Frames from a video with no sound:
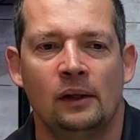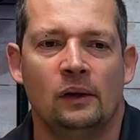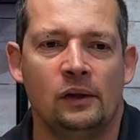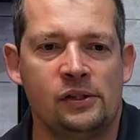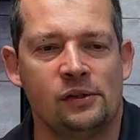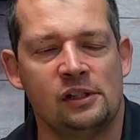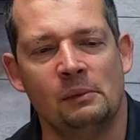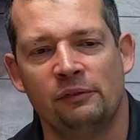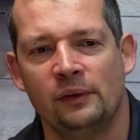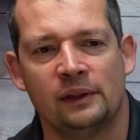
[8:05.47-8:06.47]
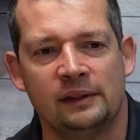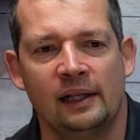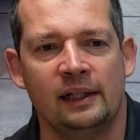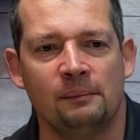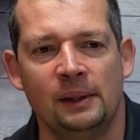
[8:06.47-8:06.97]
Also, some of you are
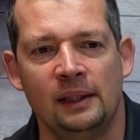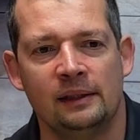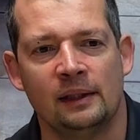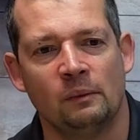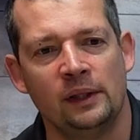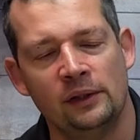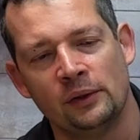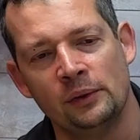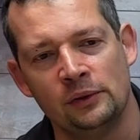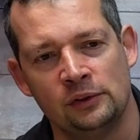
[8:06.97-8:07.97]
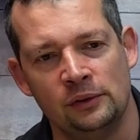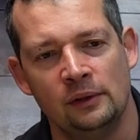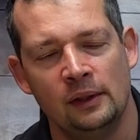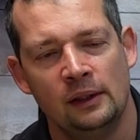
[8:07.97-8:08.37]
telling me that when you go to,